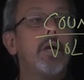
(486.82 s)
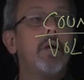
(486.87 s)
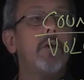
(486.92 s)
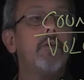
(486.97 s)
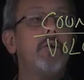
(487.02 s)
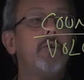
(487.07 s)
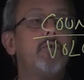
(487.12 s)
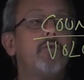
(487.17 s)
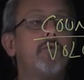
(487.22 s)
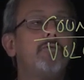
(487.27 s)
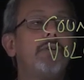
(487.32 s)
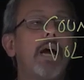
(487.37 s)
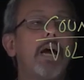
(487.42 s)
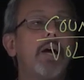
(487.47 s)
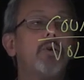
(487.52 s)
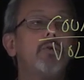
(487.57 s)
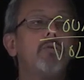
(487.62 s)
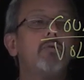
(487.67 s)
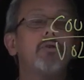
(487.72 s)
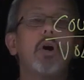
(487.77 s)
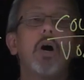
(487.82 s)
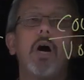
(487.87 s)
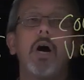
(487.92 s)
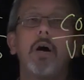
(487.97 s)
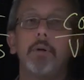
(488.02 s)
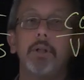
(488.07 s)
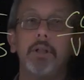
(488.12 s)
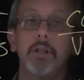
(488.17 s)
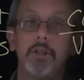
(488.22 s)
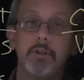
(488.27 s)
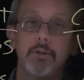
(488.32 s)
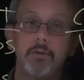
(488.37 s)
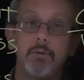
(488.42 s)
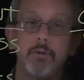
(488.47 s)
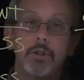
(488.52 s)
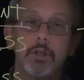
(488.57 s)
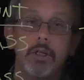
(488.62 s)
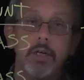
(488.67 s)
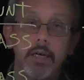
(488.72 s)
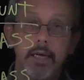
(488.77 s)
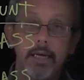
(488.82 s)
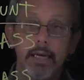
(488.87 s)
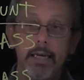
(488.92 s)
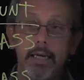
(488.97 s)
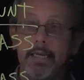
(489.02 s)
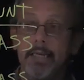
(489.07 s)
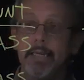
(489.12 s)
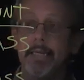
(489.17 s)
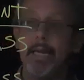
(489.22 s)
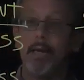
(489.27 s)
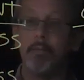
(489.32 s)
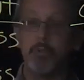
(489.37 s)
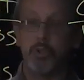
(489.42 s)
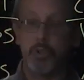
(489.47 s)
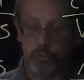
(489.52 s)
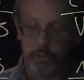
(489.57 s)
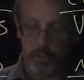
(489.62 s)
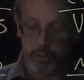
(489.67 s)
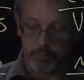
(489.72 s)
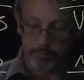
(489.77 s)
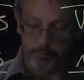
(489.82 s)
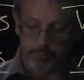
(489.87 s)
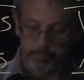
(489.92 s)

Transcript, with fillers: These are values commonly used in chemistry.